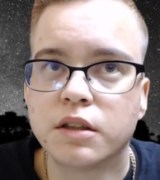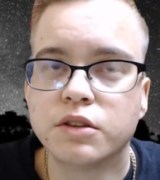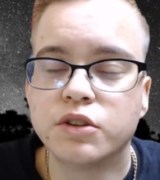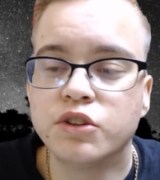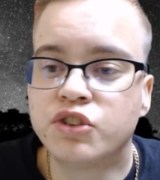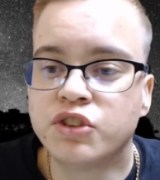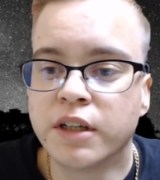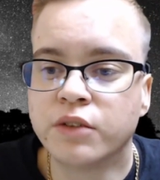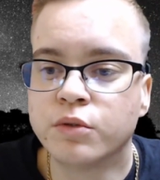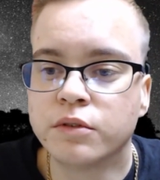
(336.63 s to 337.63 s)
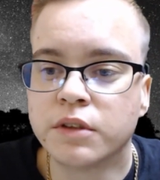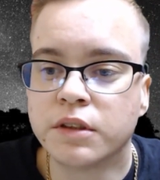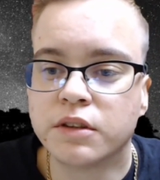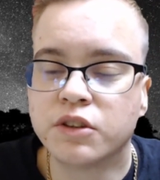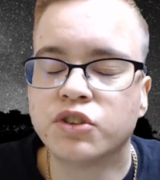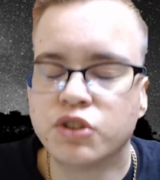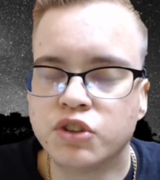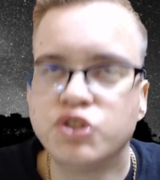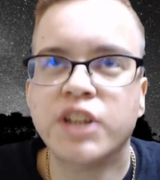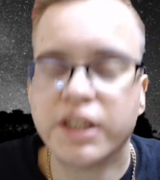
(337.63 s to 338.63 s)
genu
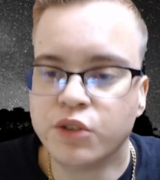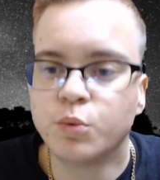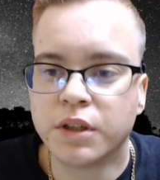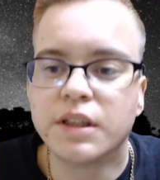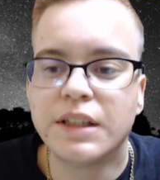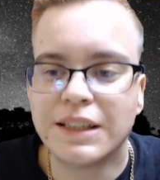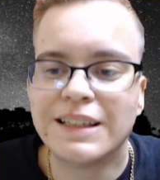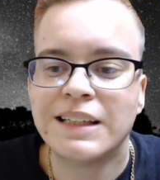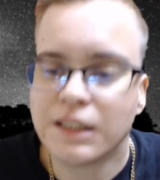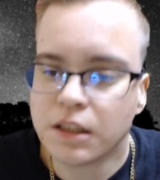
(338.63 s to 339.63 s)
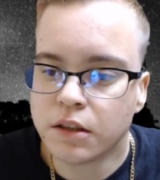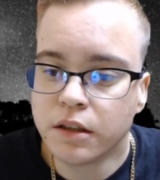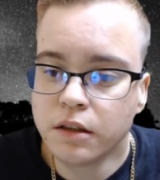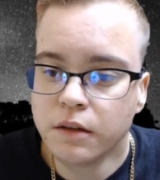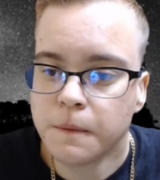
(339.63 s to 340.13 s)
genuinely healing.